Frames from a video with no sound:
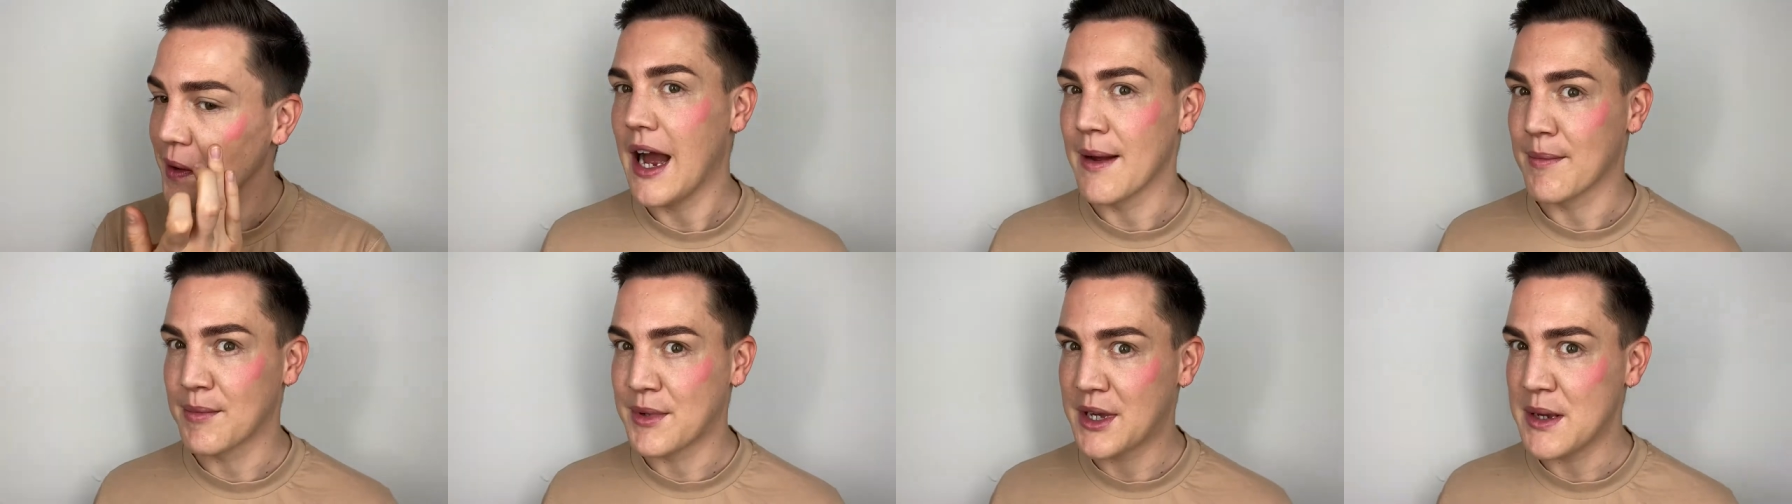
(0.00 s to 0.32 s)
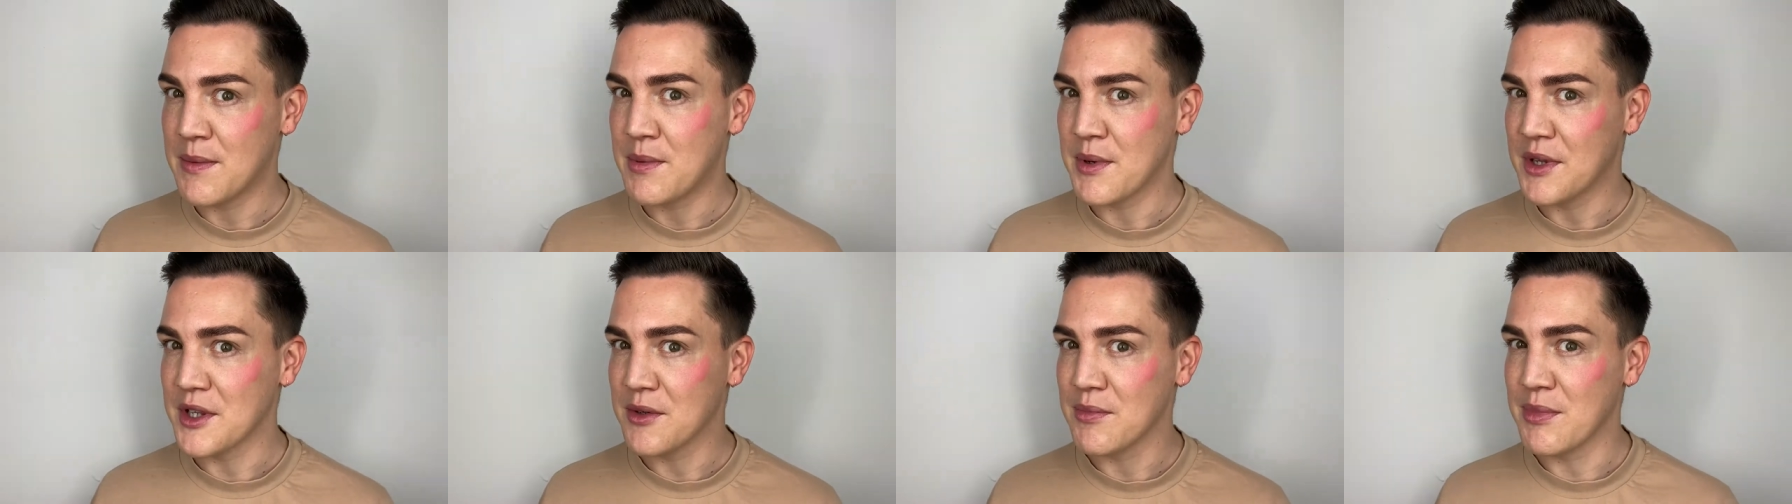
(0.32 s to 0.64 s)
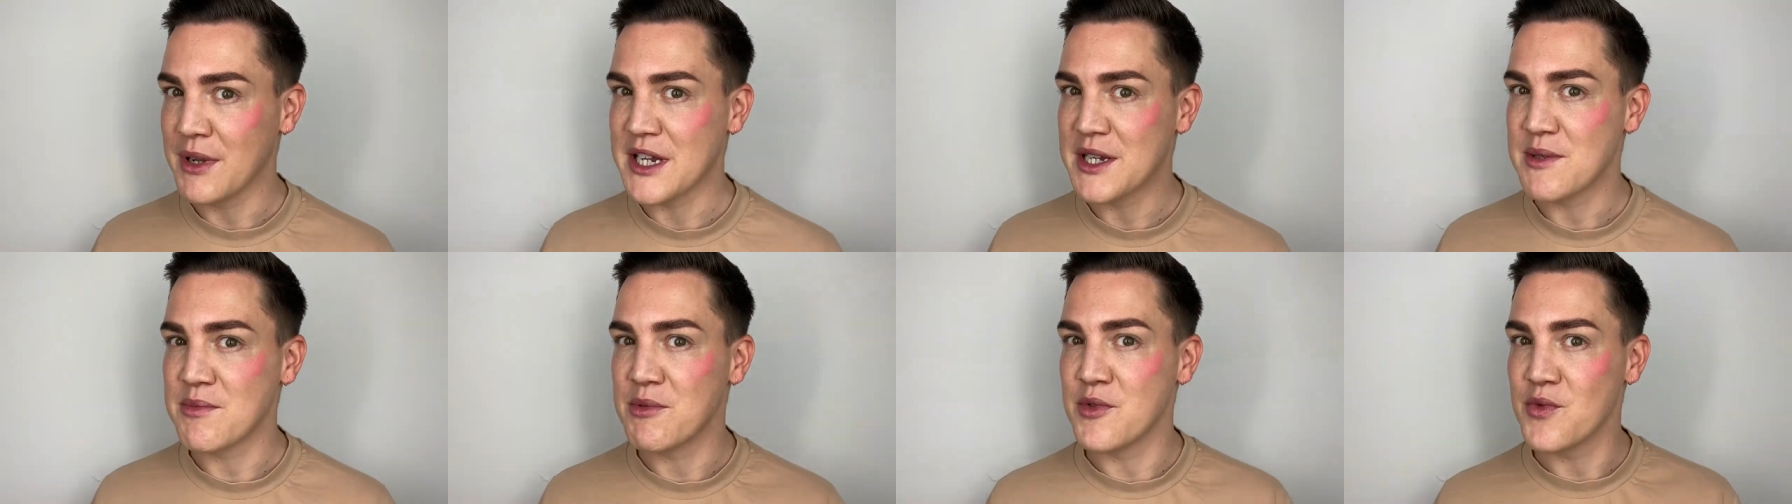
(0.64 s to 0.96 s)
I'm keeping the
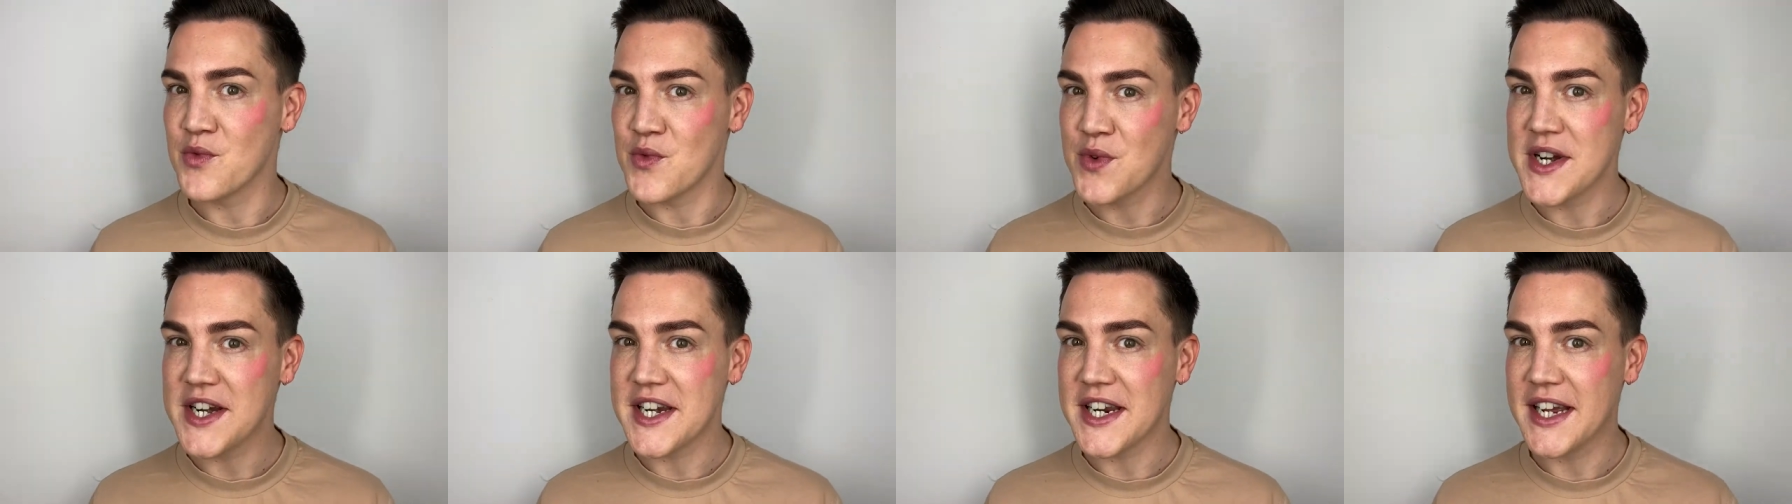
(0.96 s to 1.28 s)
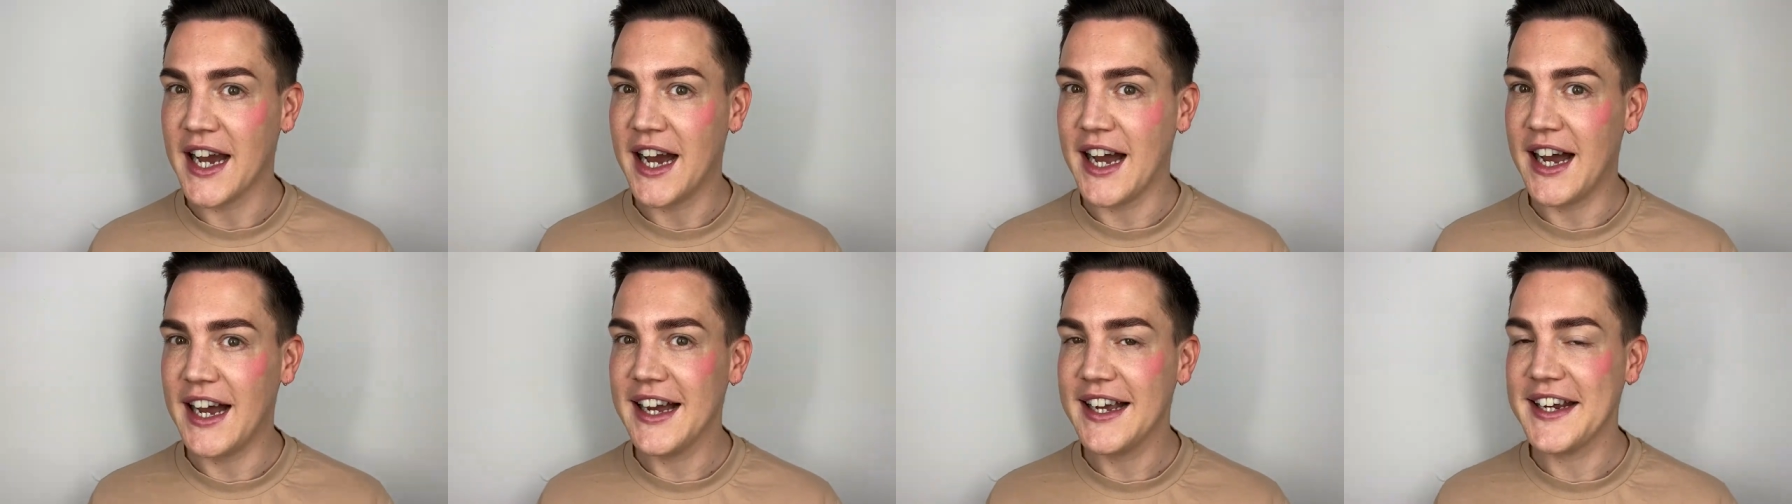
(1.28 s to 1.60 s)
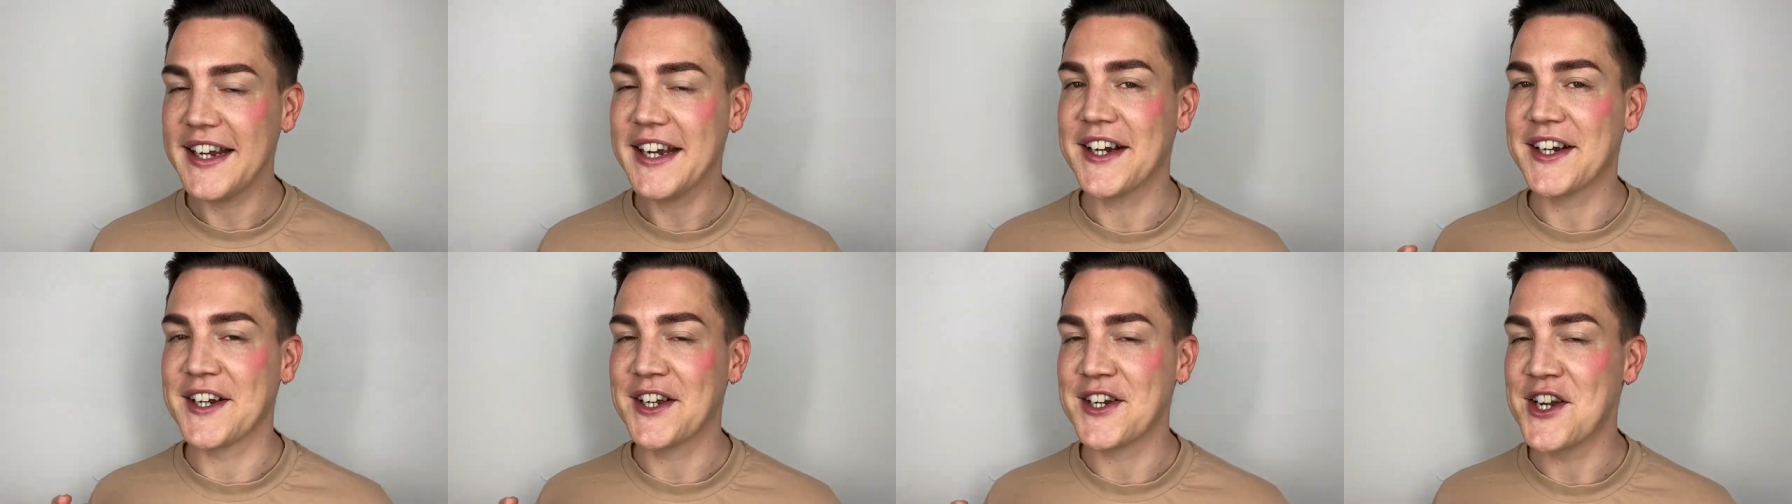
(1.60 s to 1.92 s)
placement really high,
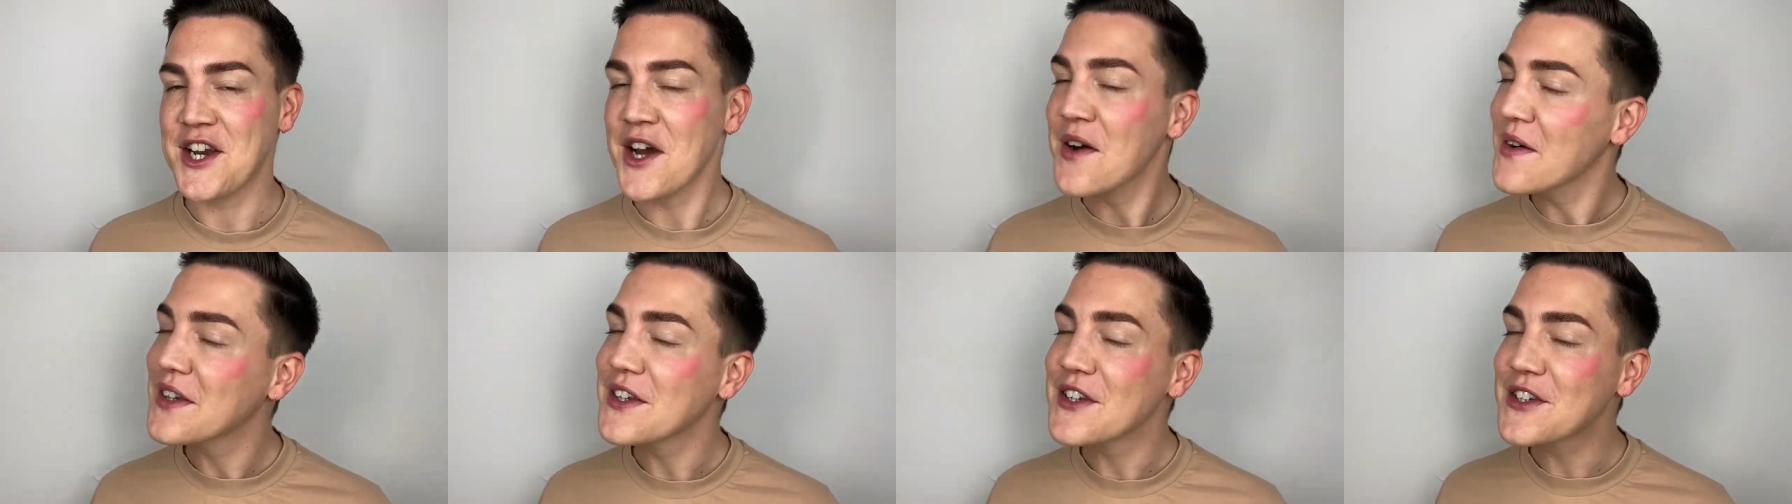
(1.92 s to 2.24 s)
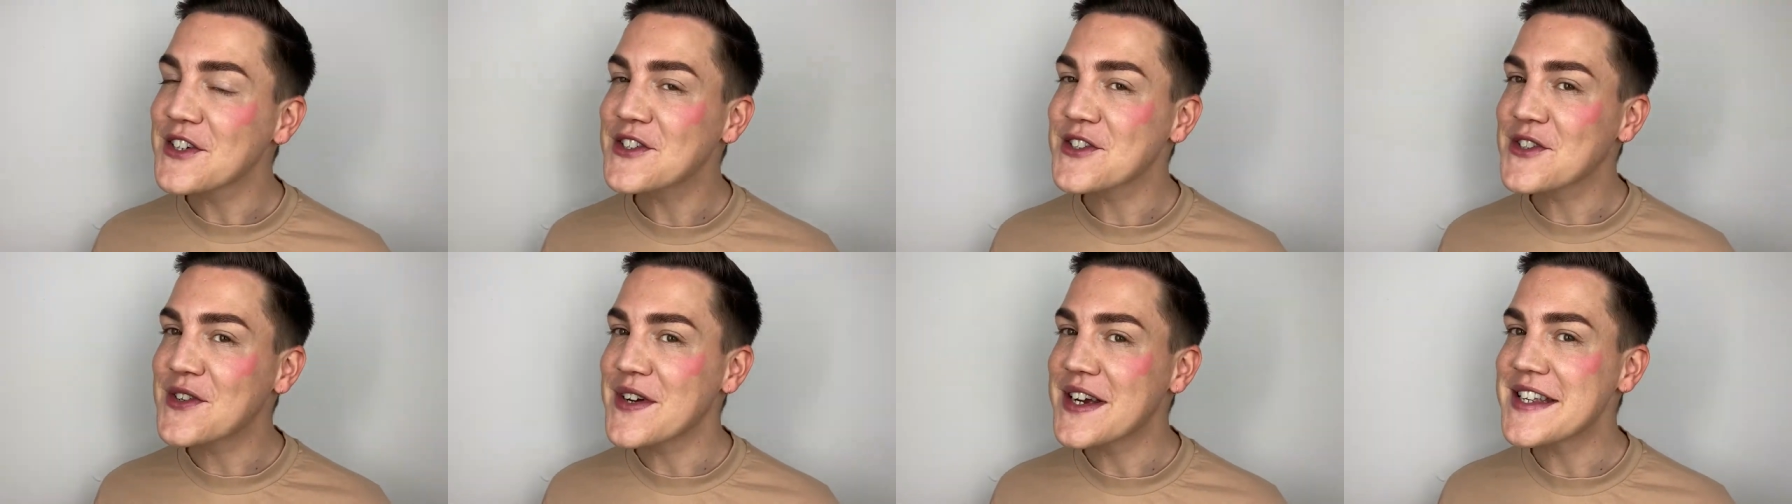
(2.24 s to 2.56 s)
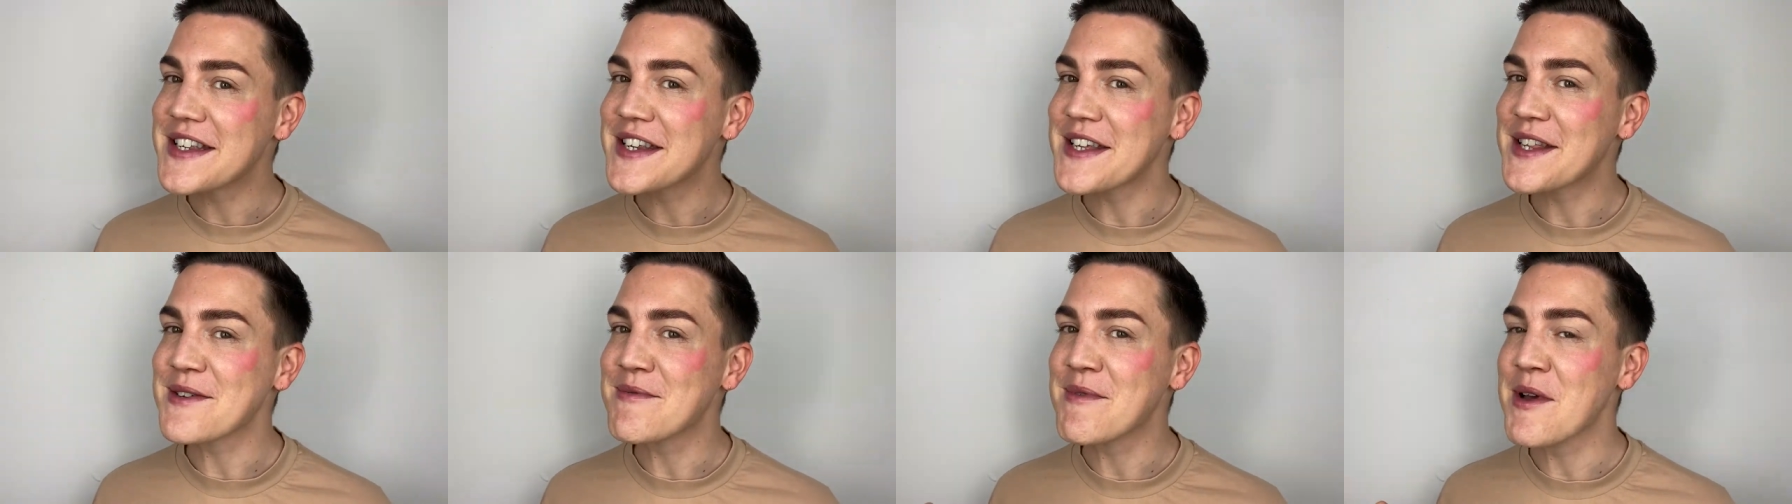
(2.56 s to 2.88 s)
and I know it looks
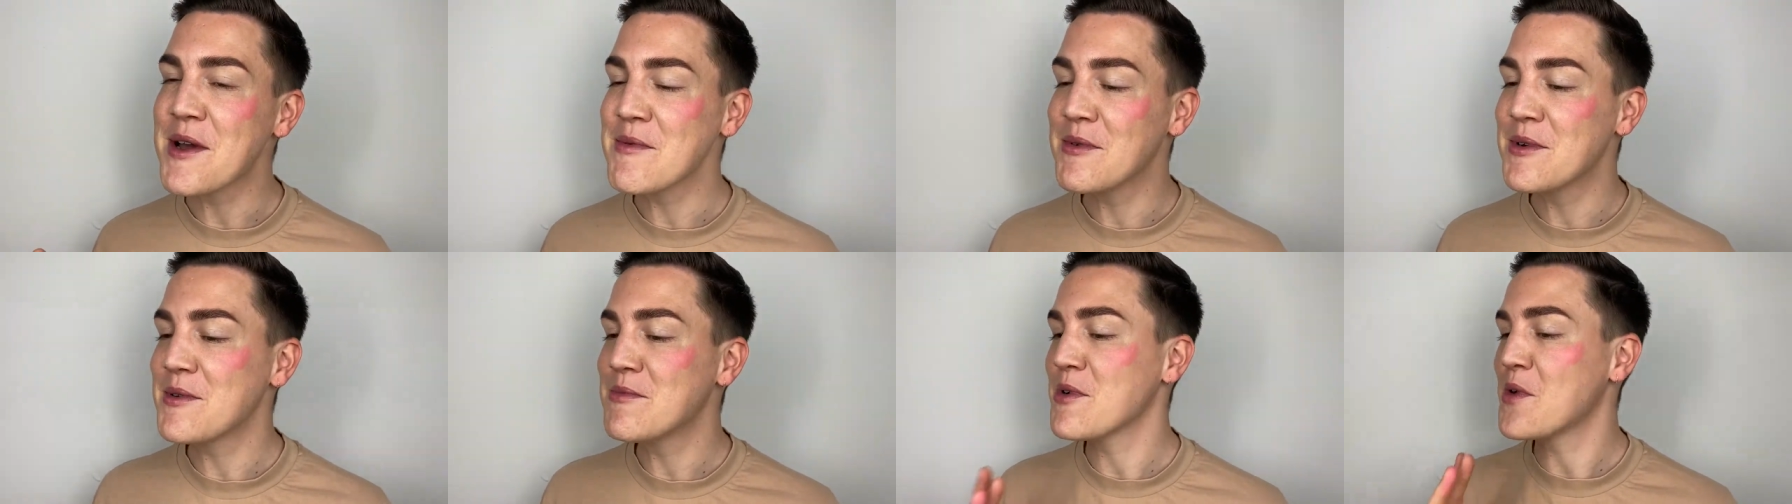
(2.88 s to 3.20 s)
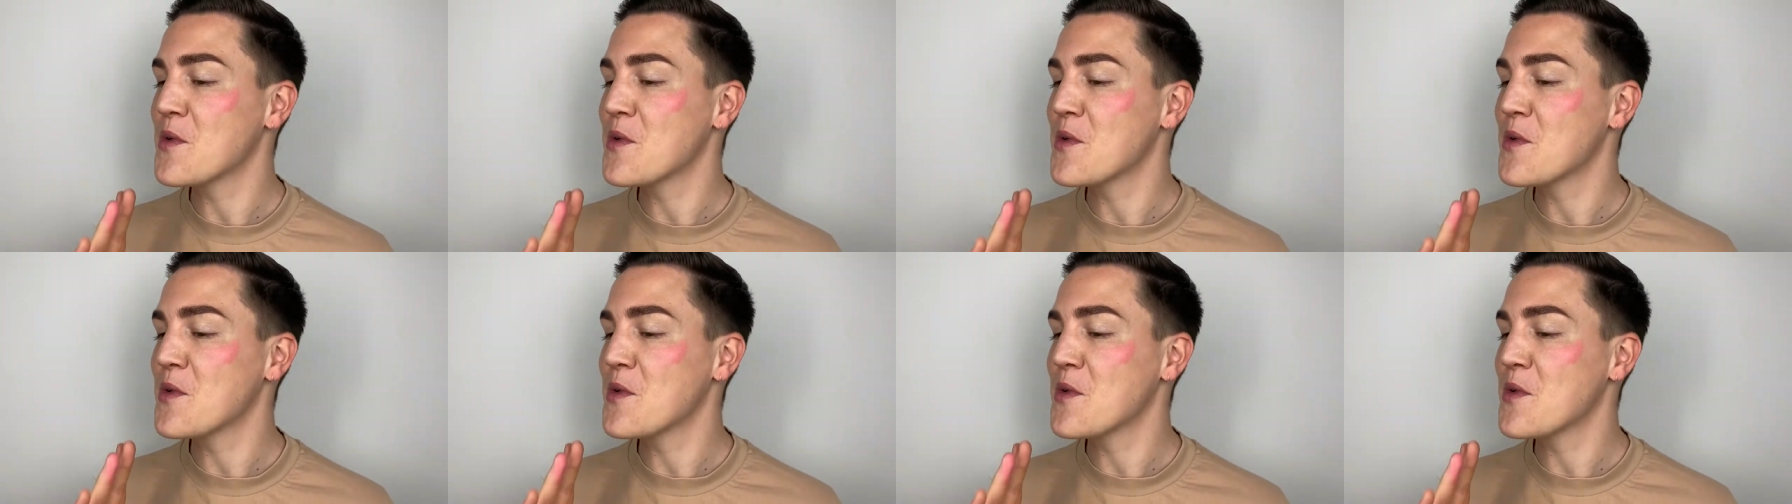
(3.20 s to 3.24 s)
crazy at the moment,